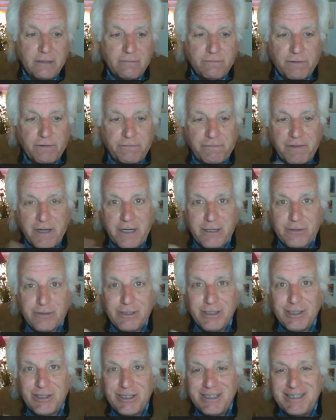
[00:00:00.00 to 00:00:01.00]
for Finger
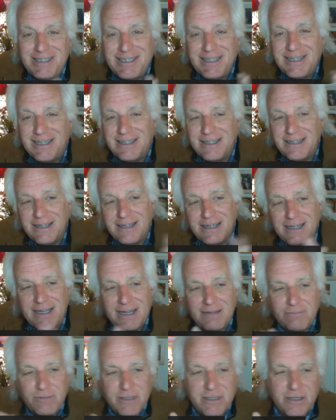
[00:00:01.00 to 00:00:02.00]
and GTII.
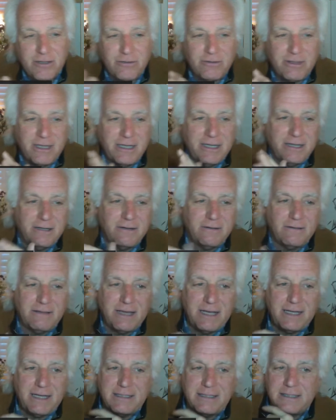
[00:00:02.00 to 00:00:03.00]
I would go there
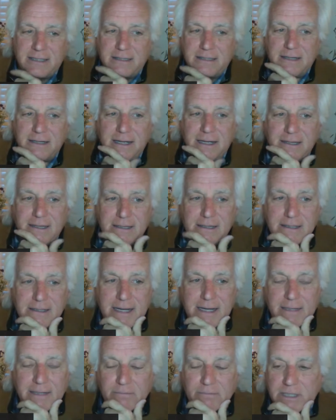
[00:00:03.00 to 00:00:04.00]
at
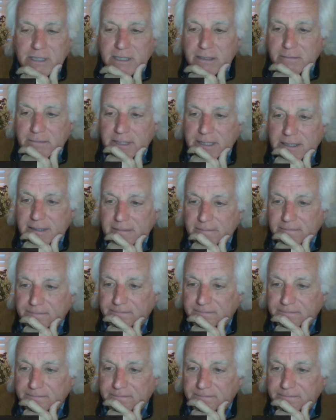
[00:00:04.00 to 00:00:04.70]
mtimid. Timid.